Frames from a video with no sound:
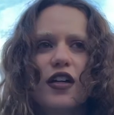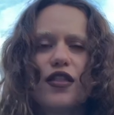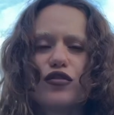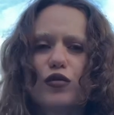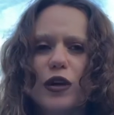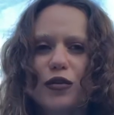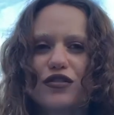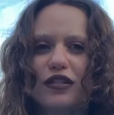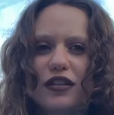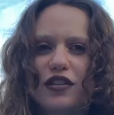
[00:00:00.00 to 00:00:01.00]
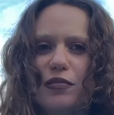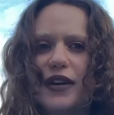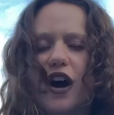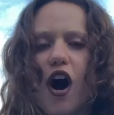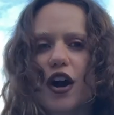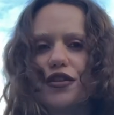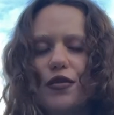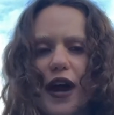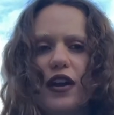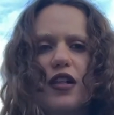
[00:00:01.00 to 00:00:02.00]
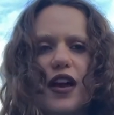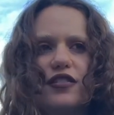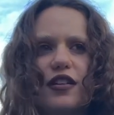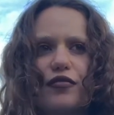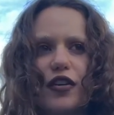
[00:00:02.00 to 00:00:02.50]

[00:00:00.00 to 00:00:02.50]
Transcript: This one was a little bit hard to analyze at